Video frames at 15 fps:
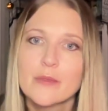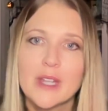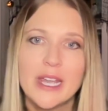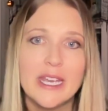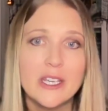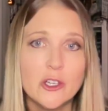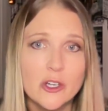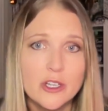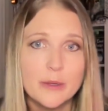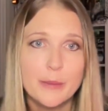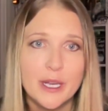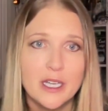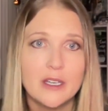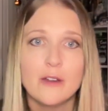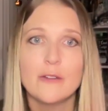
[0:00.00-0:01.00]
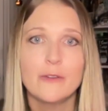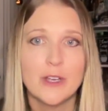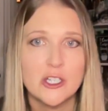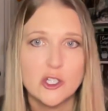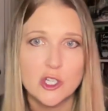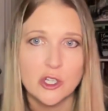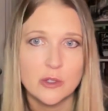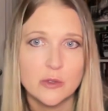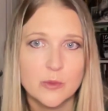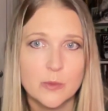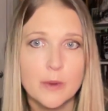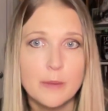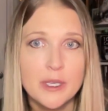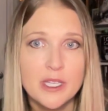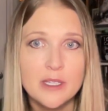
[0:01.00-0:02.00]
It could have been avenging those
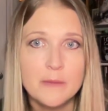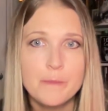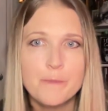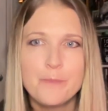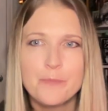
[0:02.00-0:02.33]
women,